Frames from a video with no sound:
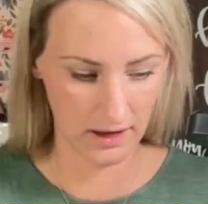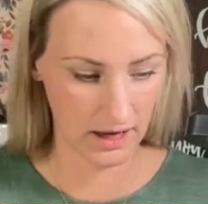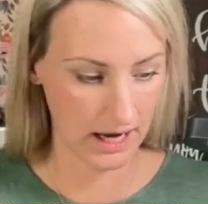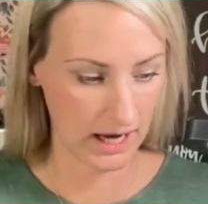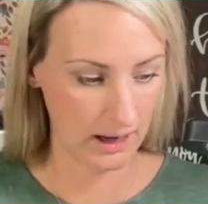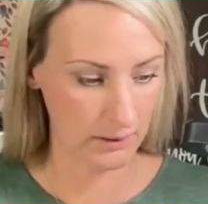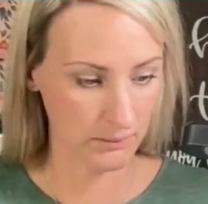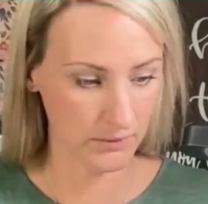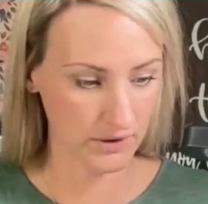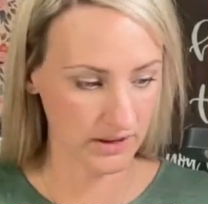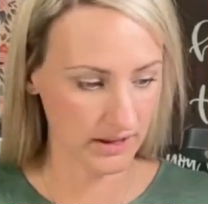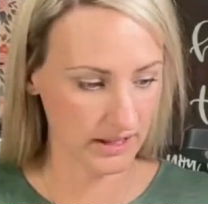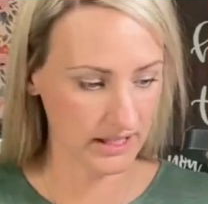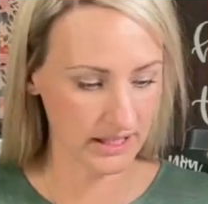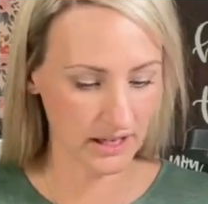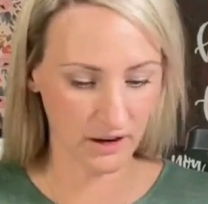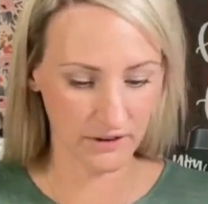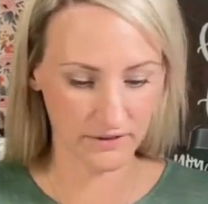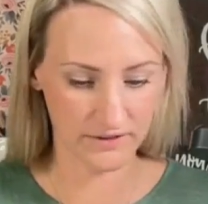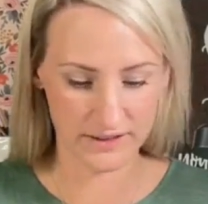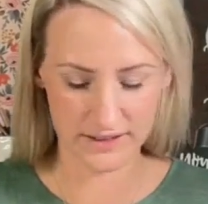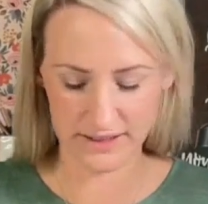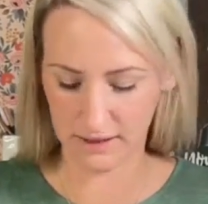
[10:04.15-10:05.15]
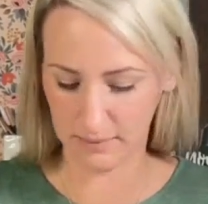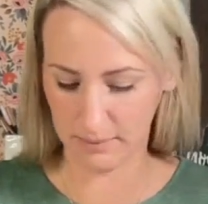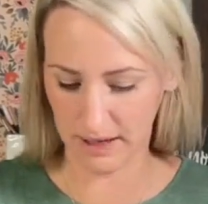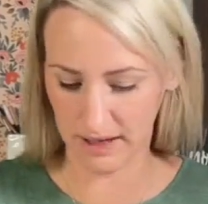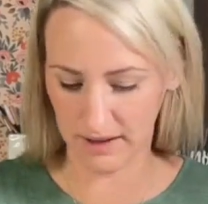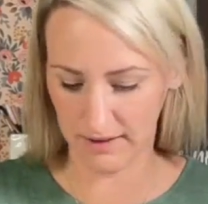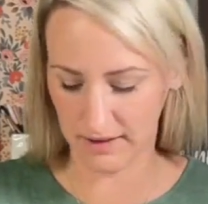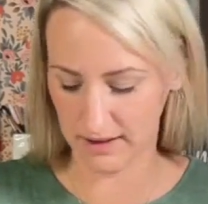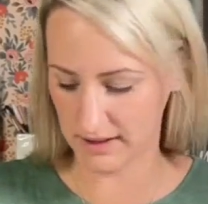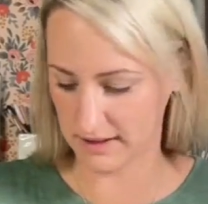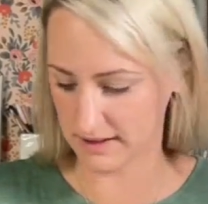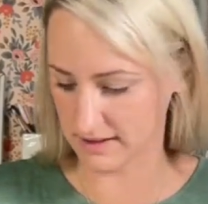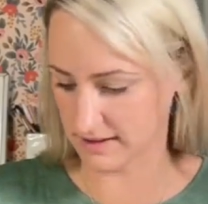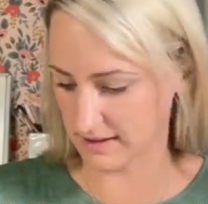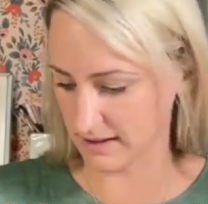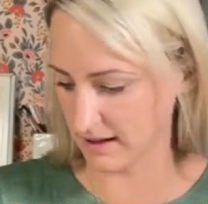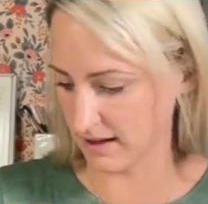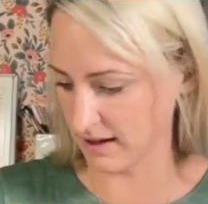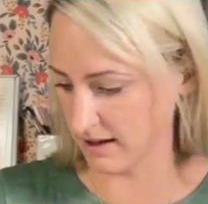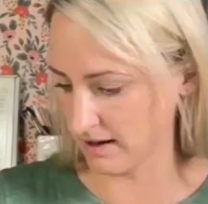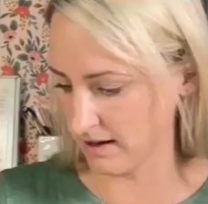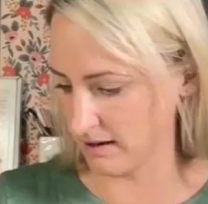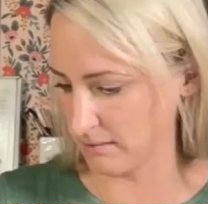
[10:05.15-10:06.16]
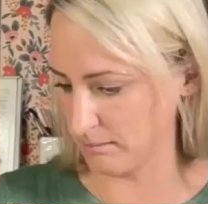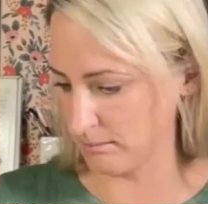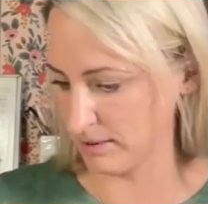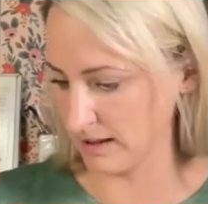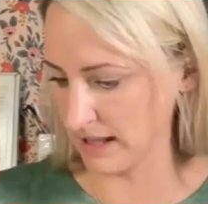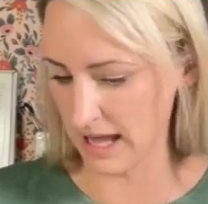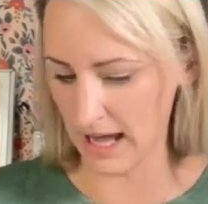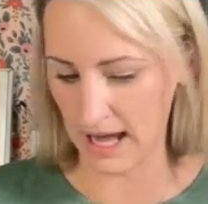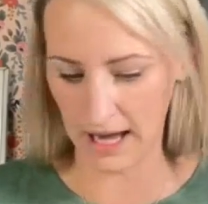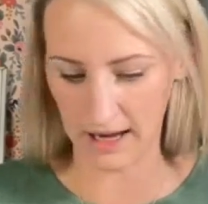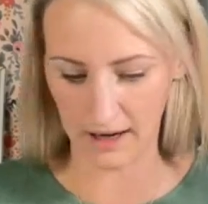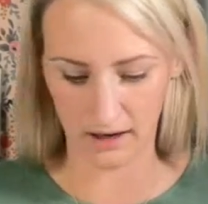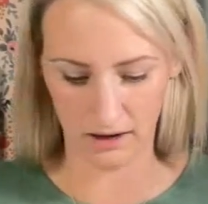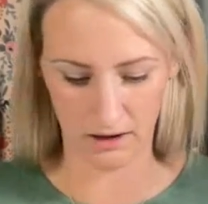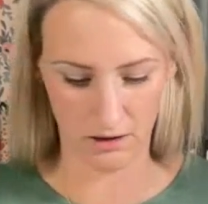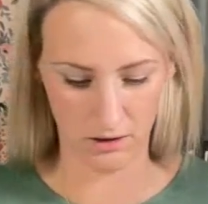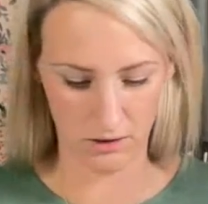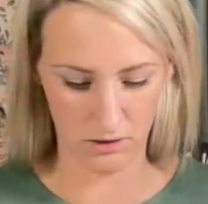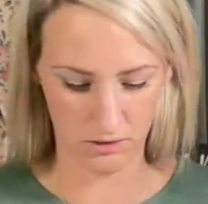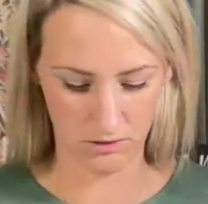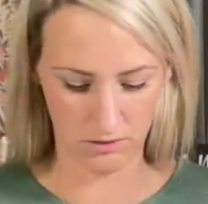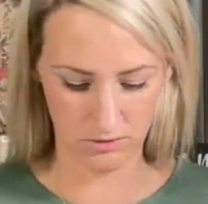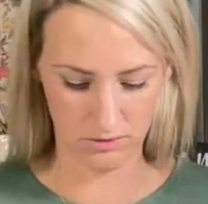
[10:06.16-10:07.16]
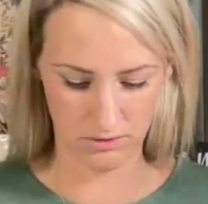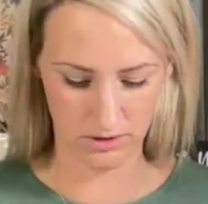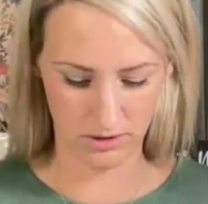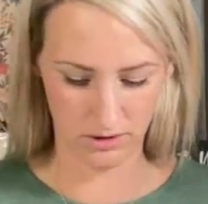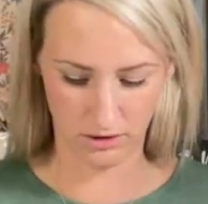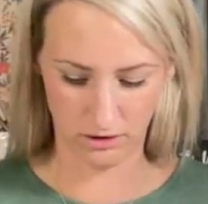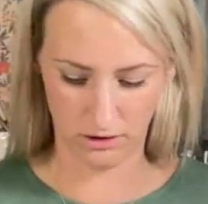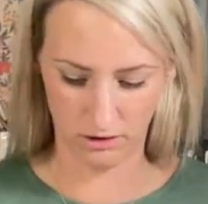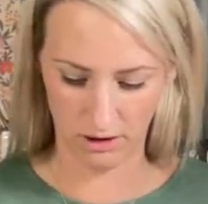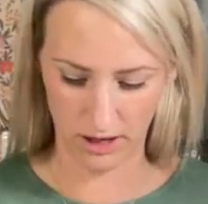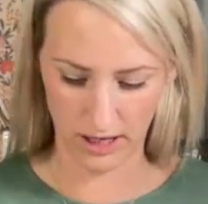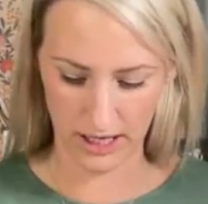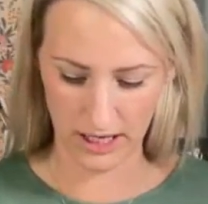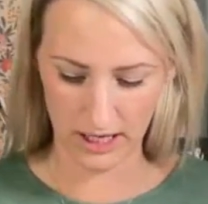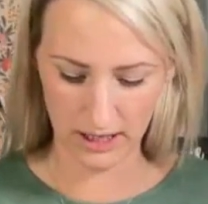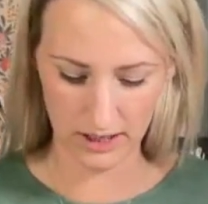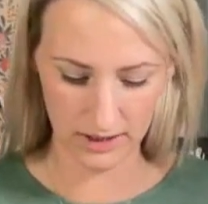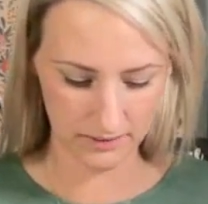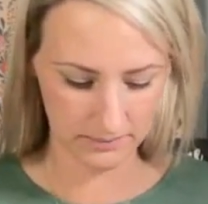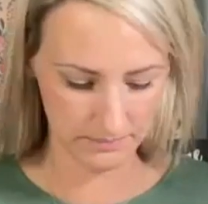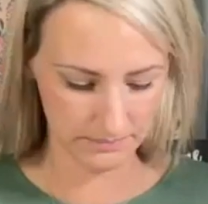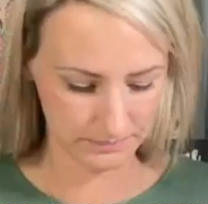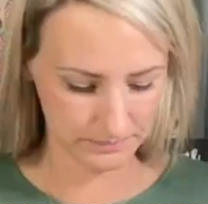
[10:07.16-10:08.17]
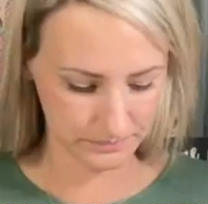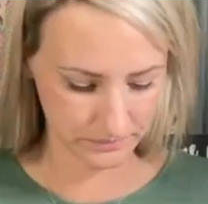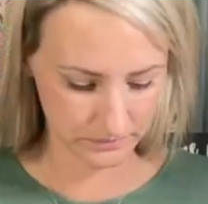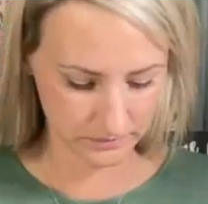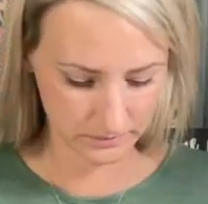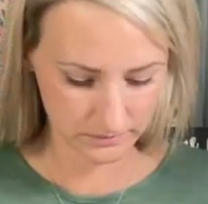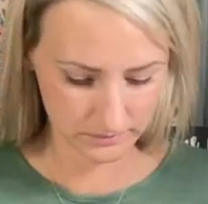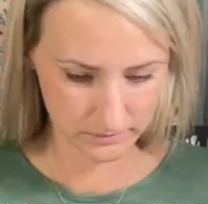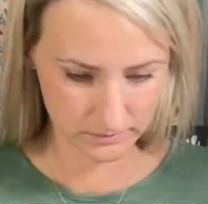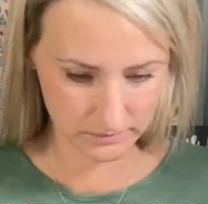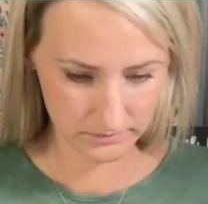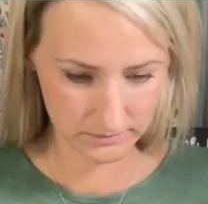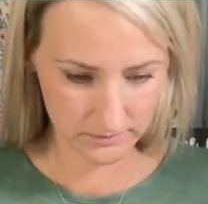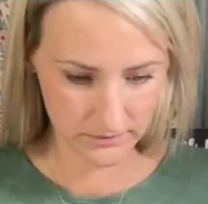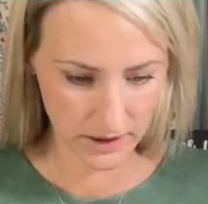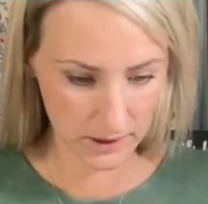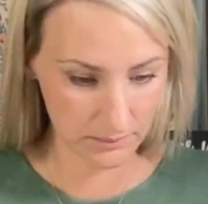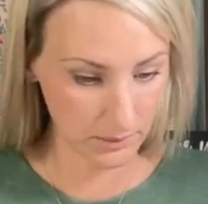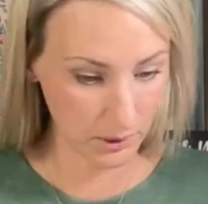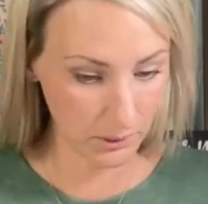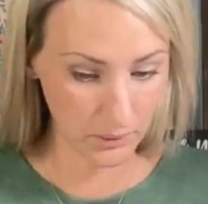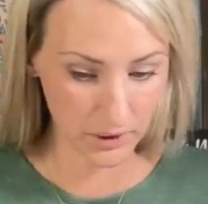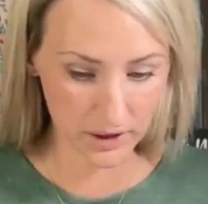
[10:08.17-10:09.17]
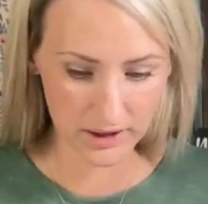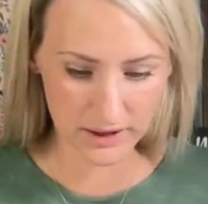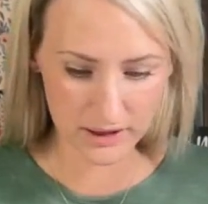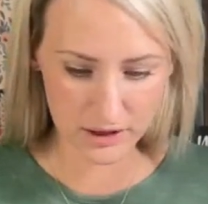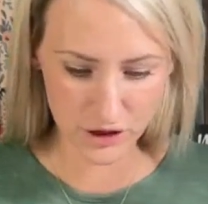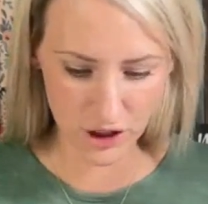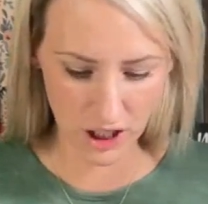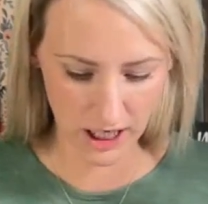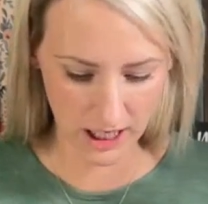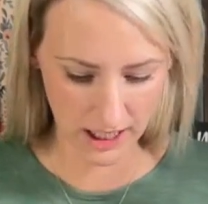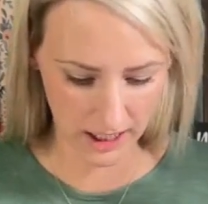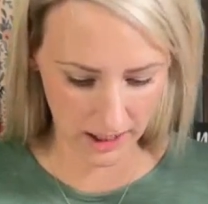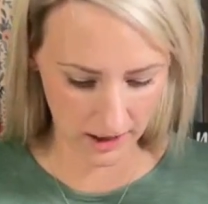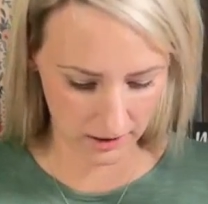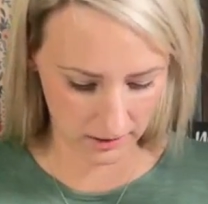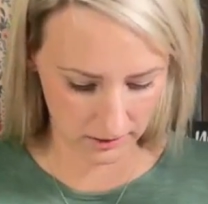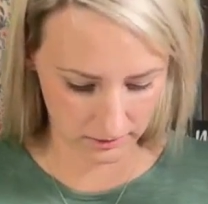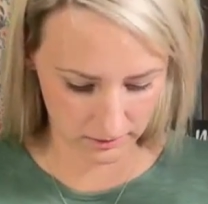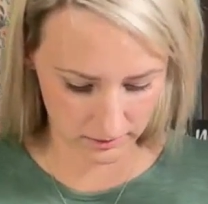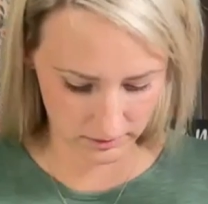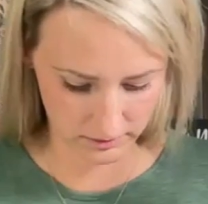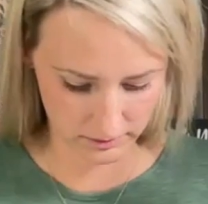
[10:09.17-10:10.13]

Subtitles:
I'm really nervous about this black on green, but we're going to try it out.